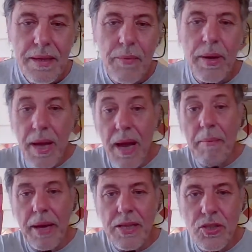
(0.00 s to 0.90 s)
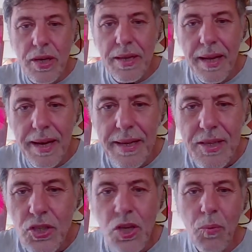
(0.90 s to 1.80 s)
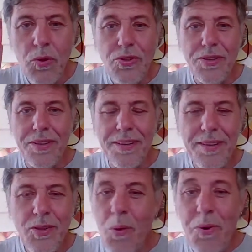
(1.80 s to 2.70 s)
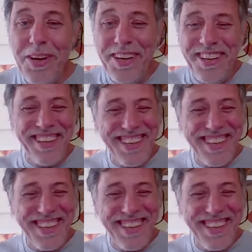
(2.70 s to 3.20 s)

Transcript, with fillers: I went, yeah, mate, drink that. You wouldn't. No one.